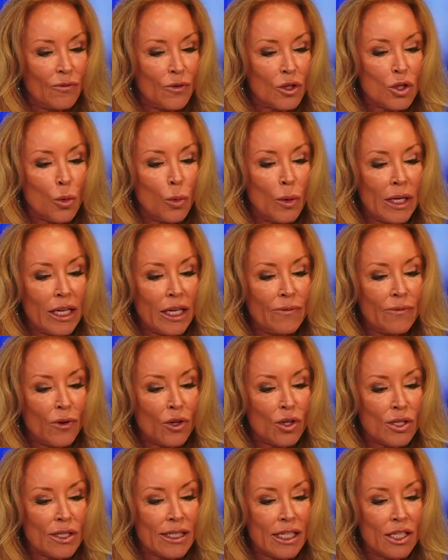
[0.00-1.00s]
for
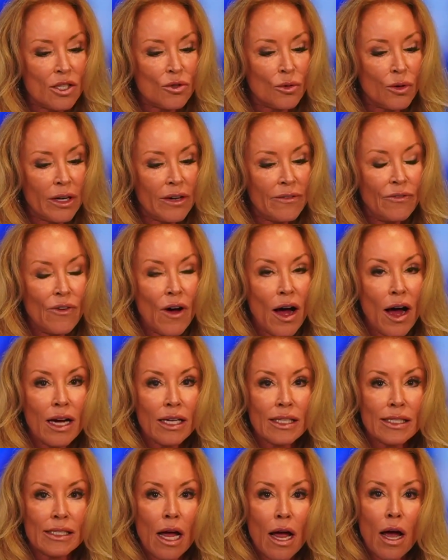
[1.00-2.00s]
21st Century
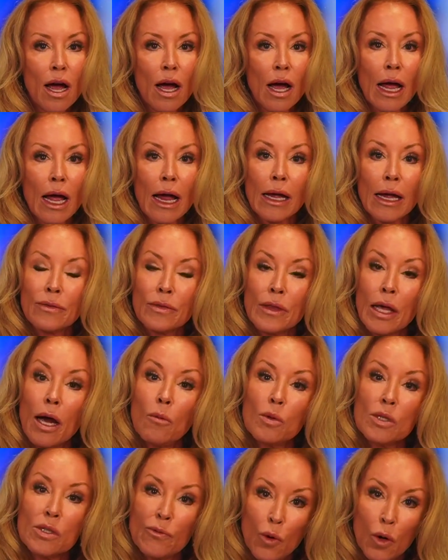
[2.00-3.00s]
Fox, that
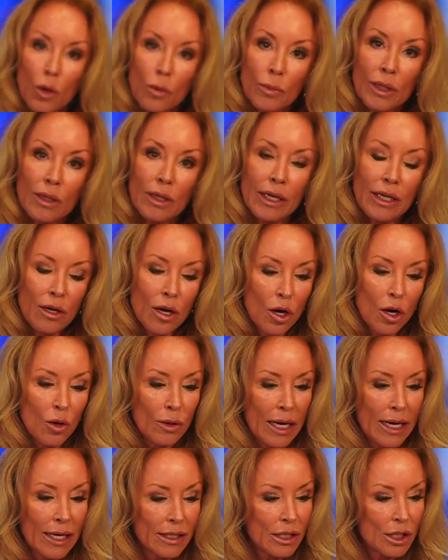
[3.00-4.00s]
was formerly
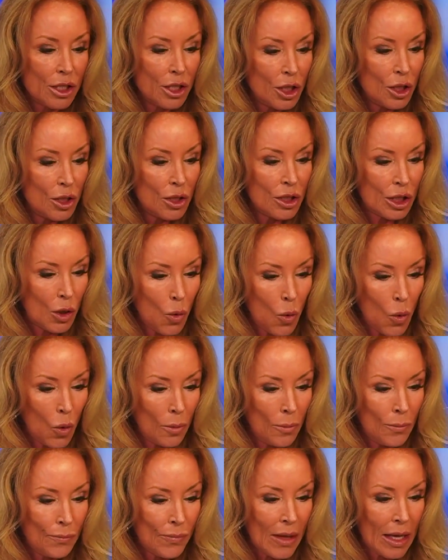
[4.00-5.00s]
known as News
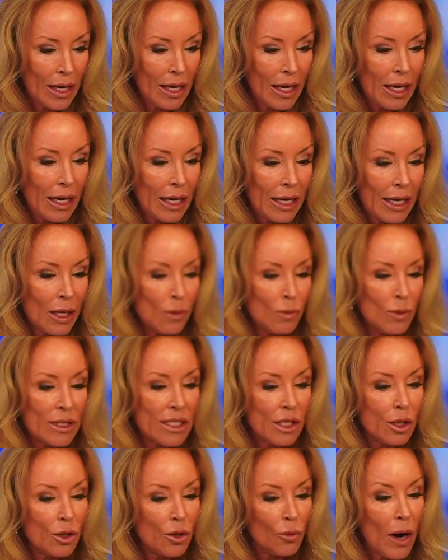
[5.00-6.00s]
Corp. He was
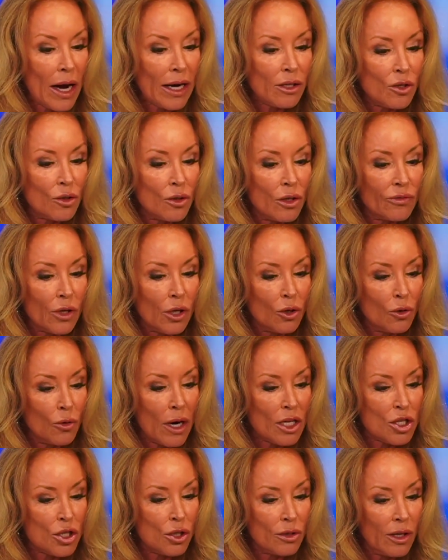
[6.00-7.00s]
the director of
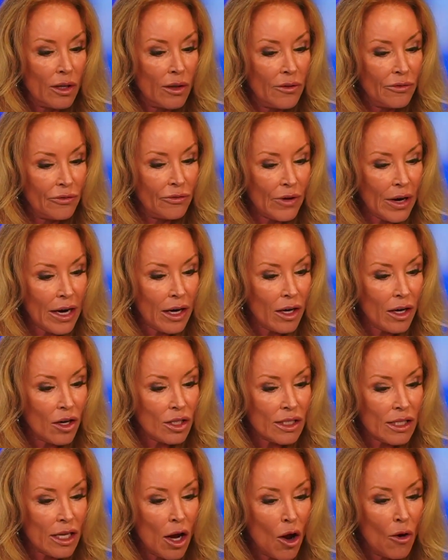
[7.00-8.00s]
congressional
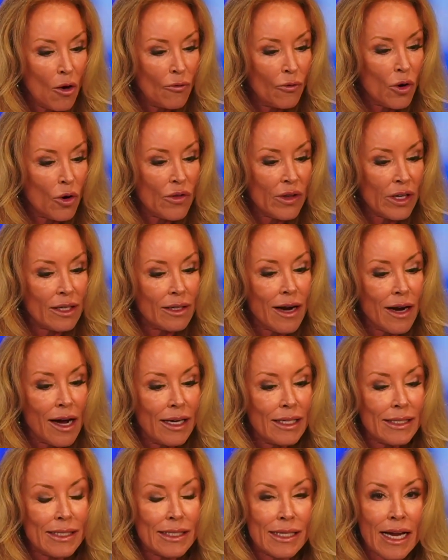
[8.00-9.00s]
affairs for the
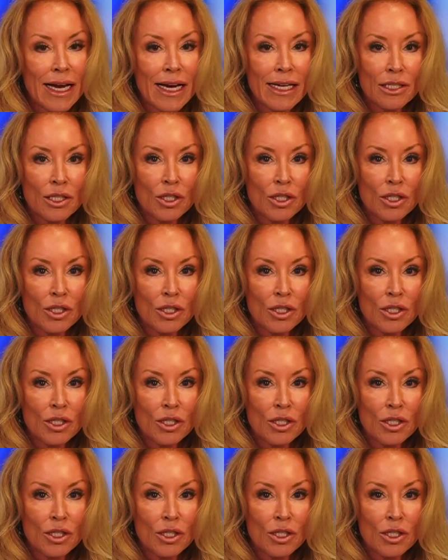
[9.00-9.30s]
United States